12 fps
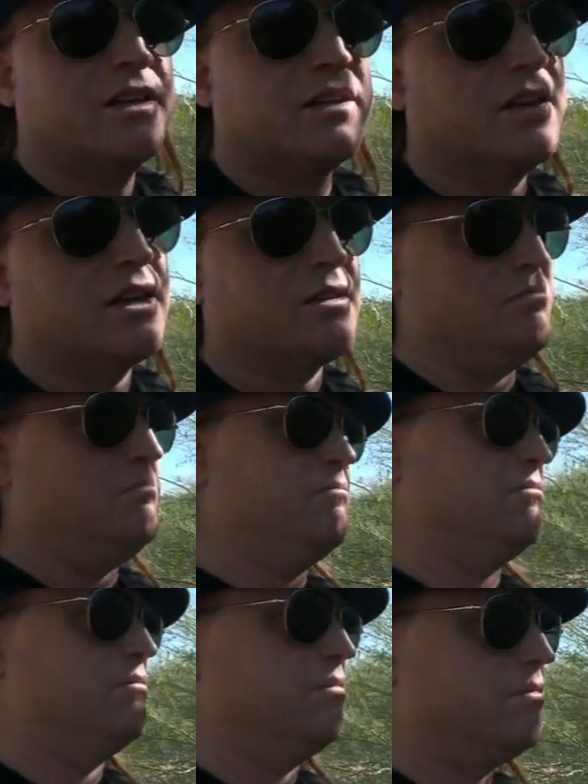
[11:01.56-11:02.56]
Like,
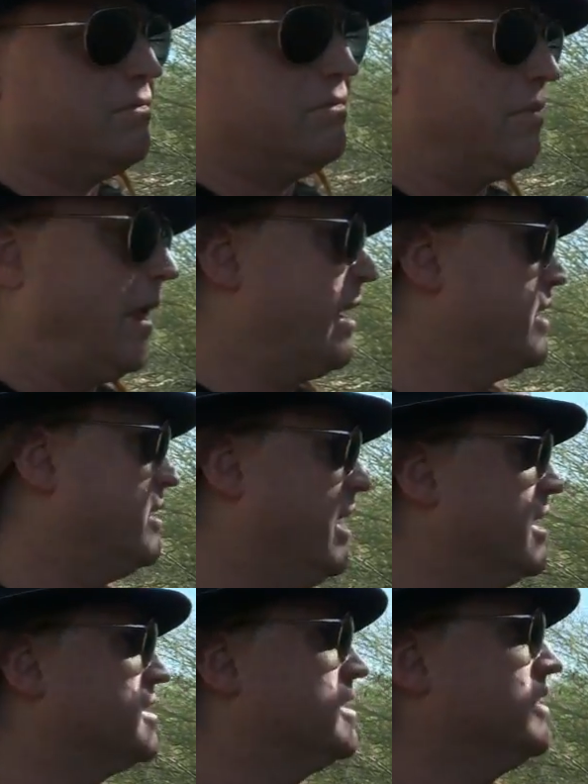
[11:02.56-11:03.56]
that
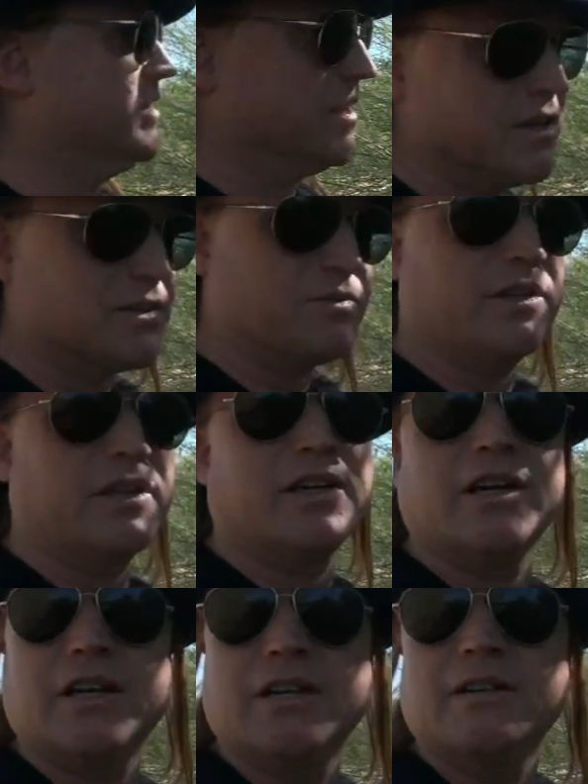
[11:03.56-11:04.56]
nasty thing is really
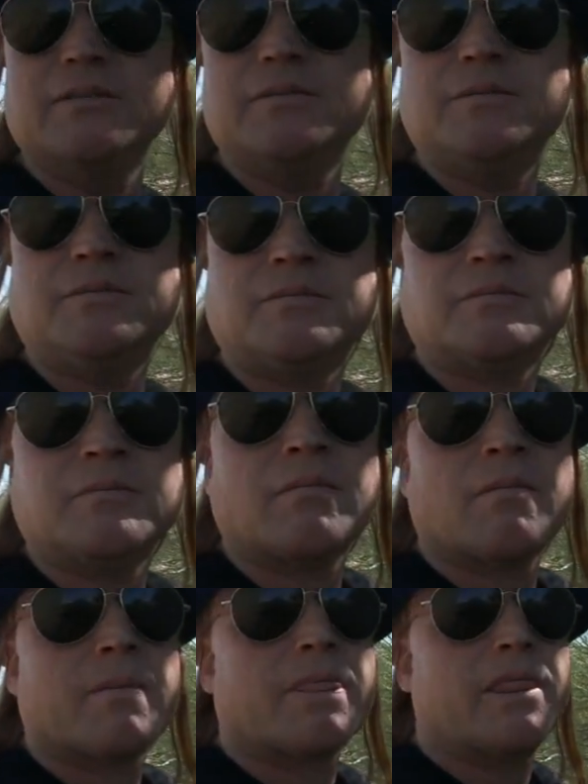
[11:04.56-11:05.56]
good.
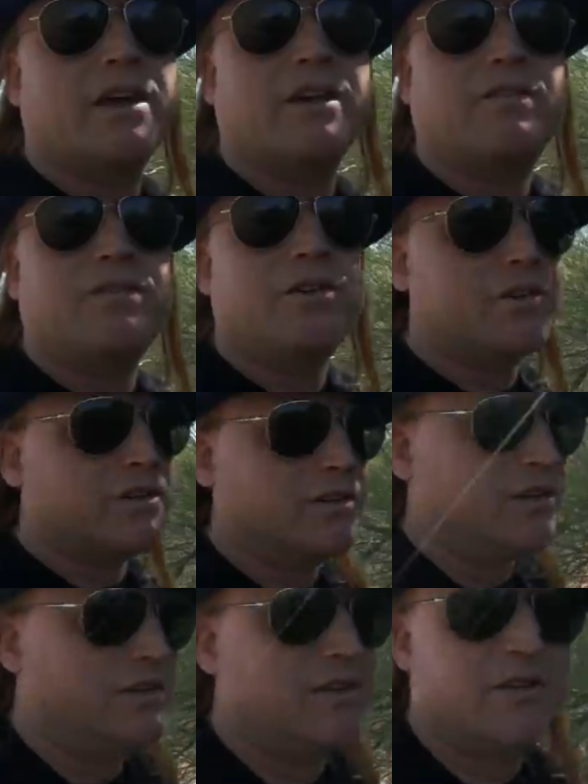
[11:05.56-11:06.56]
And if you can
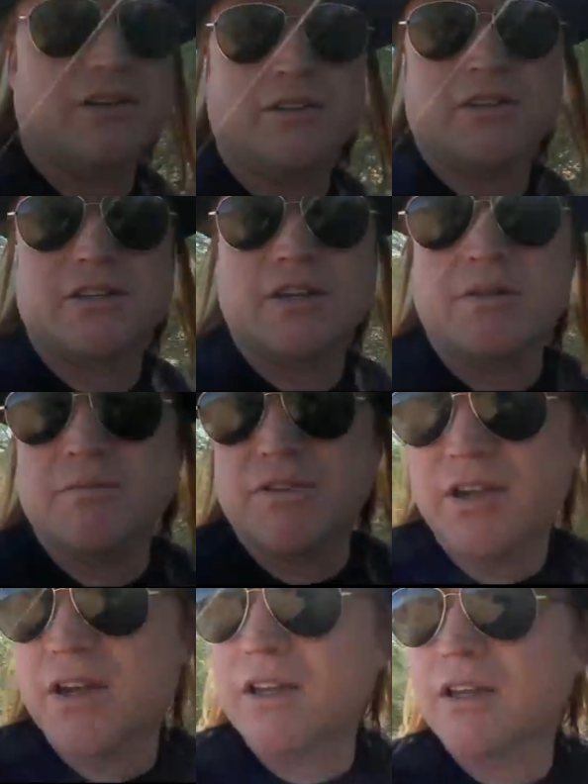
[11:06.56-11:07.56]
learn to do the same
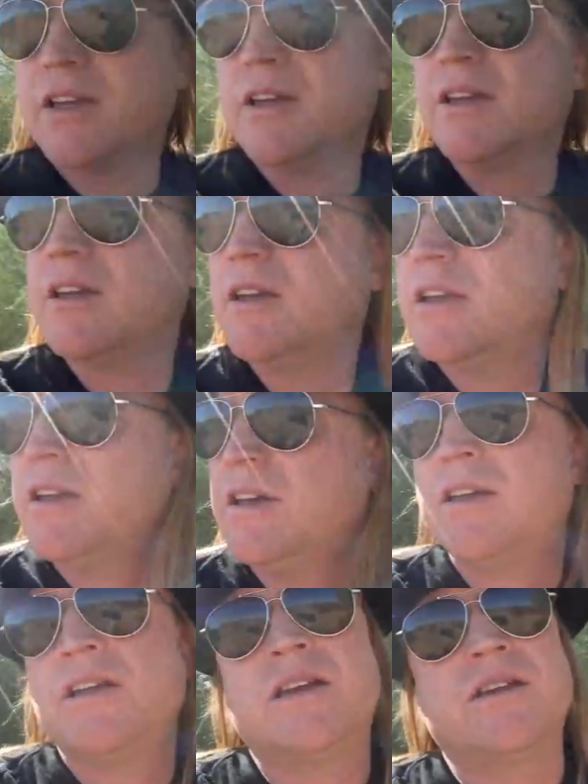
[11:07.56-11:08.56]
thing,
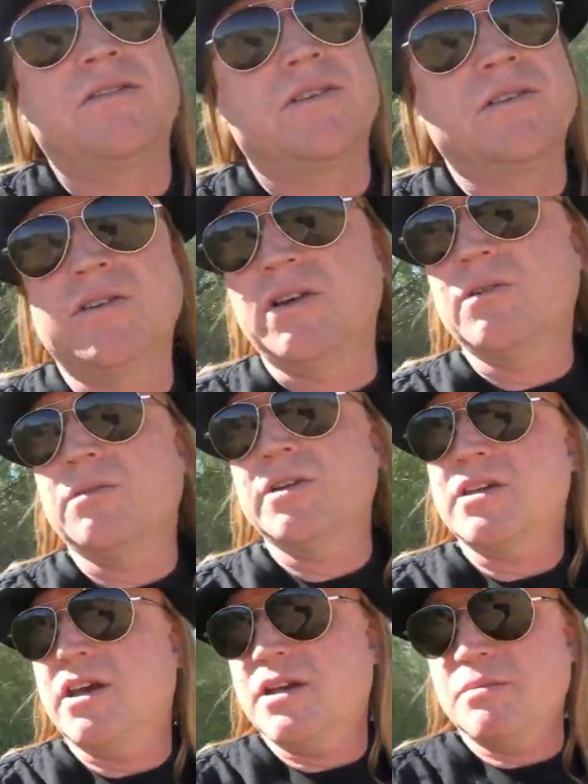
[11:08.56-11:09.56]
if you know
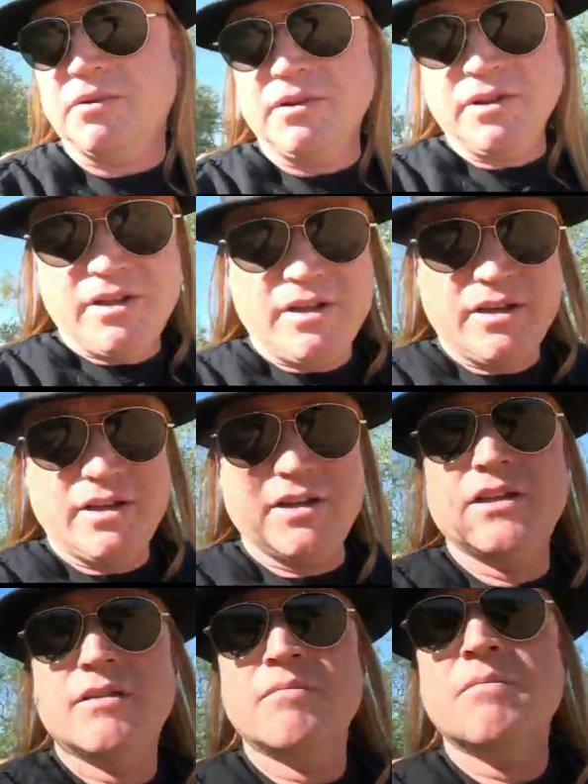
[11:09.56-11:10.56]
what's edible,
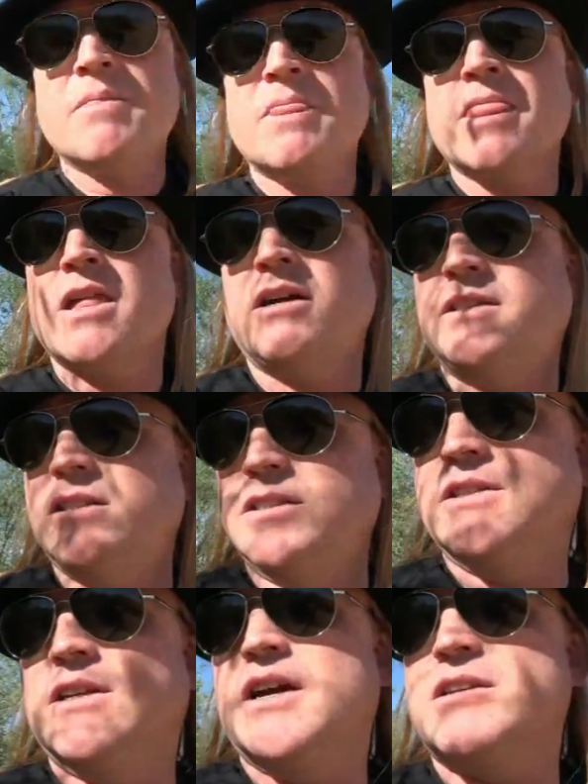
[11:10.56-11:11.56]
and
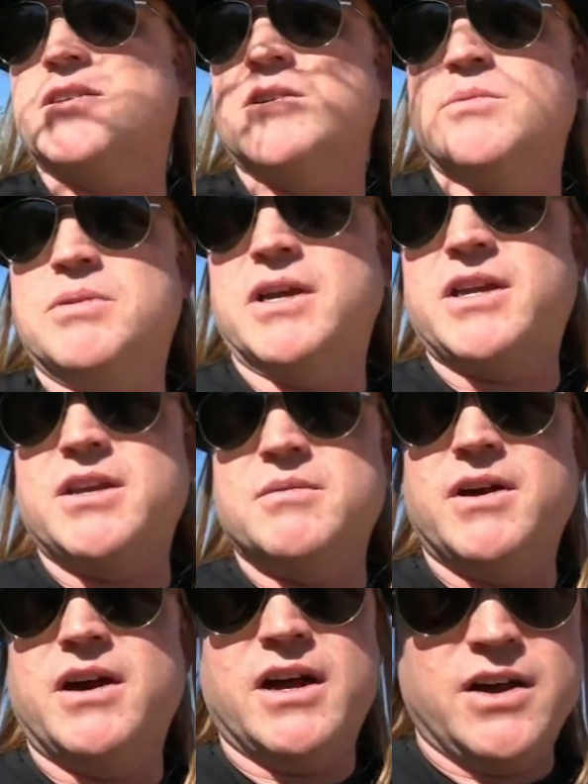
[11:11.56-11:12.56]
you're not so picky
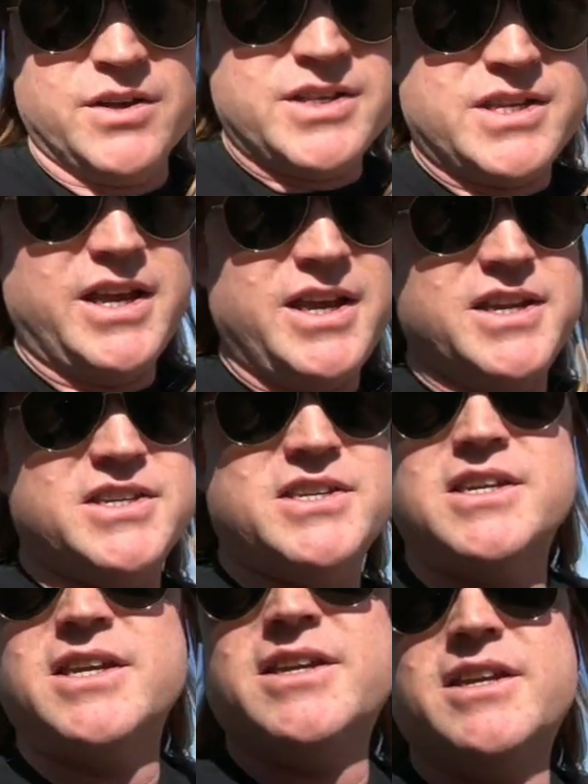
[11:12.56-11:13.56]
about how it
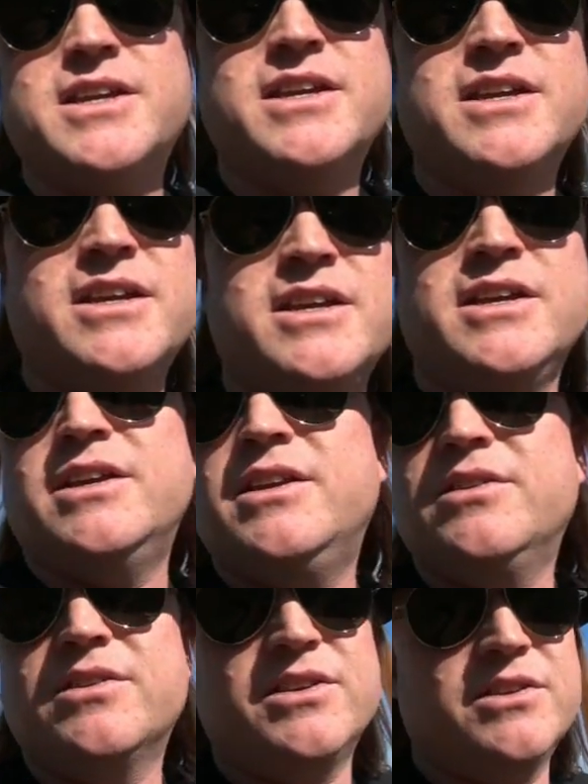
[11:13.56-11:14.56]
tastes,
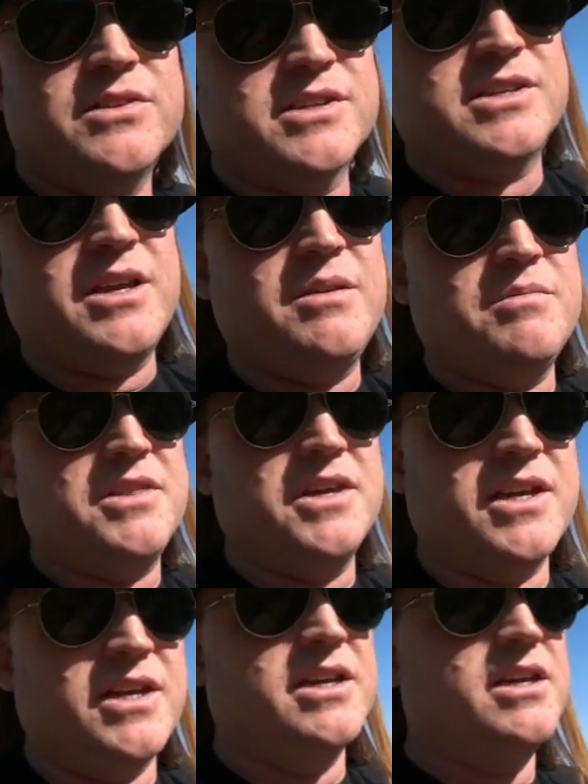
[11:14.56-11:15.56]
you can do the same
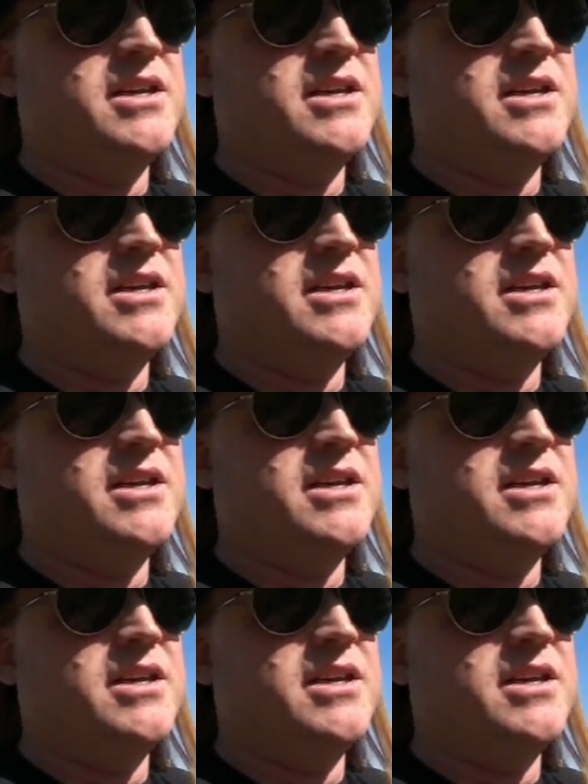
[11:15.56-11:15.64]
thing.